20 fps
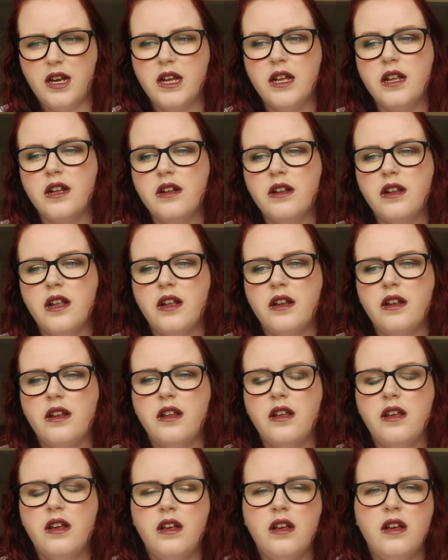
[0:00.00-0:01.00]
and
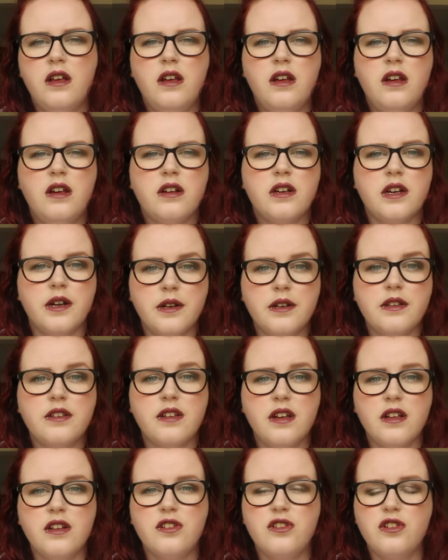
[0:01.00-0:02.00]
then going to
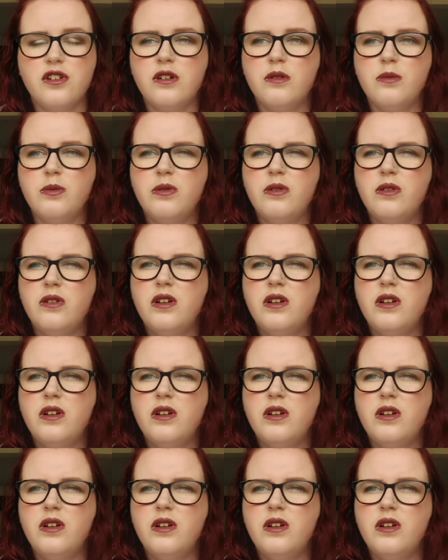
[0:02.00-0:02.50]
start the job